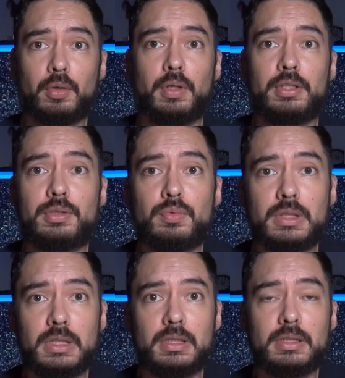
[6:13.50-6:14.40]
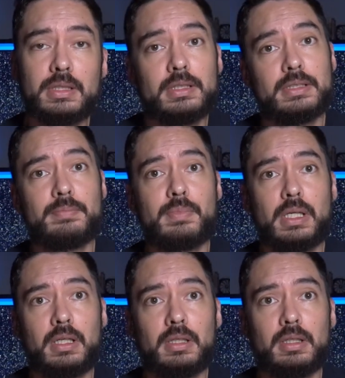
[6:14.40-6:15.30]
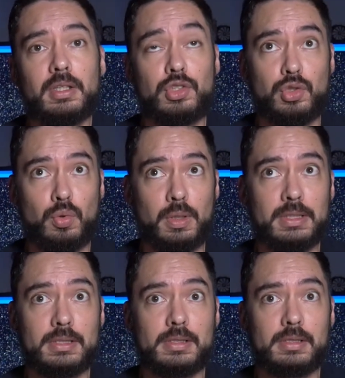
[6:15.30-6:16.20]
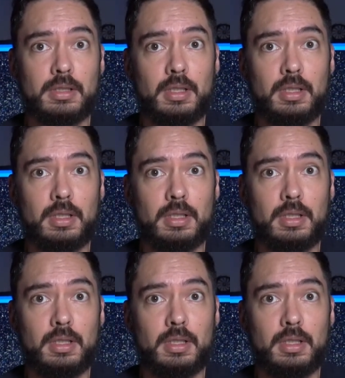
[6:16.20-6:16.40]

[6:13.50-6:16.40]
going to need to make a choice.